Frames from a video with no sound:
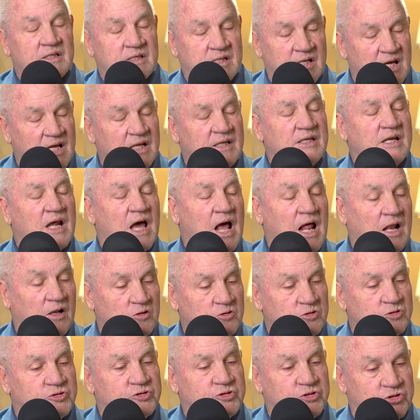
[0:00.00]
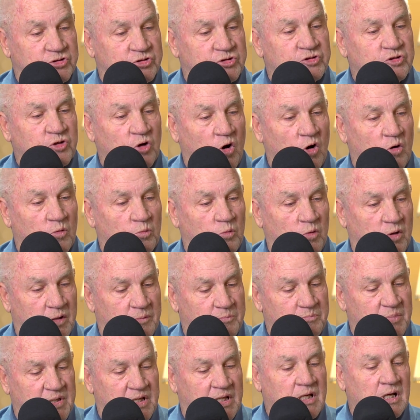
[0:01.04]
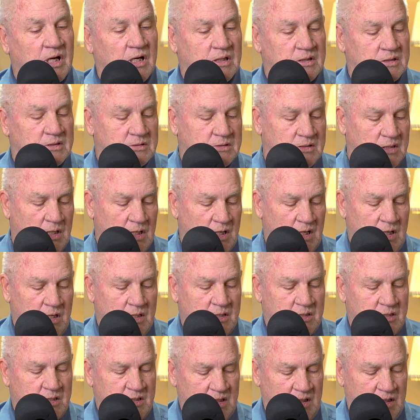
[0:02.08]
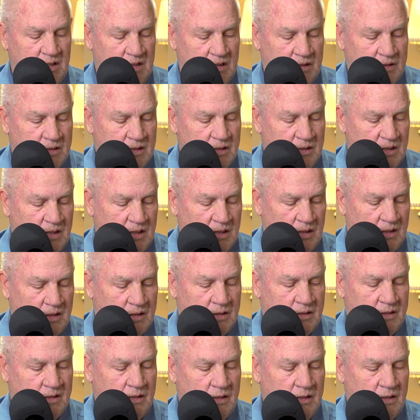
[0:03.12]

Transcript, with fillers: $10 to start with because the the